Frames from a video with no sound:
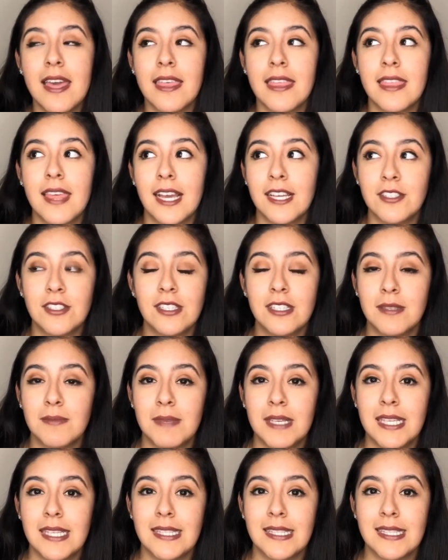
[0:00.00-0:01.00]
that just
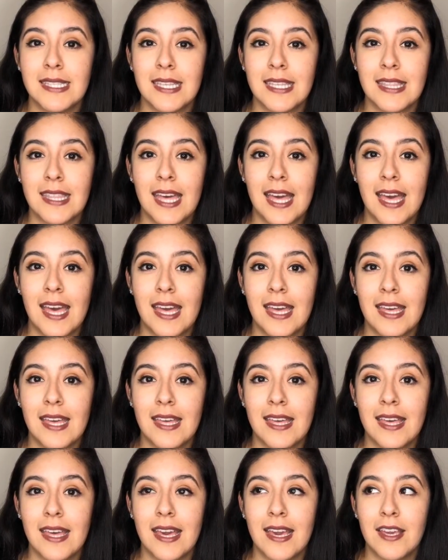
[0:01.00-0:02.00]
means that
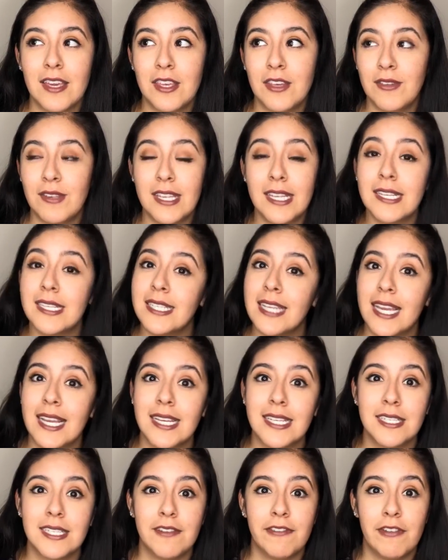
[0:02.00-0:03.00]
you need to take
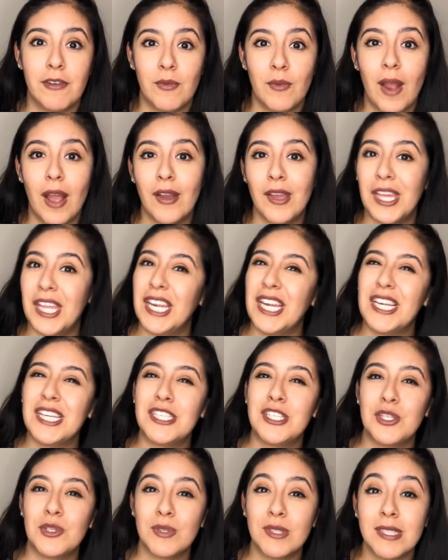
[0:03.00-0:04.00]
a different route. You need to
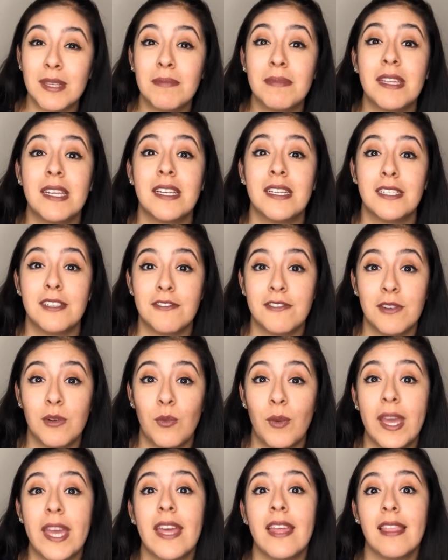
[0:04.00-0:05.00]
do something a different
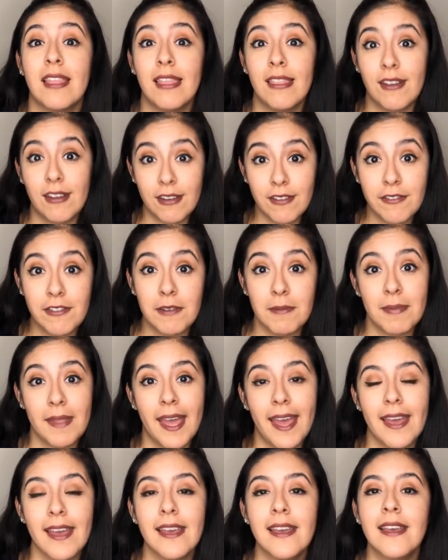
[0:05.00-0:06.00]
way and learn from
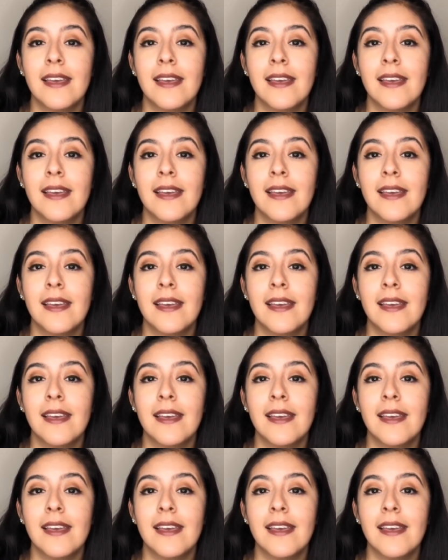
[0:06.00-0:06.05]
that.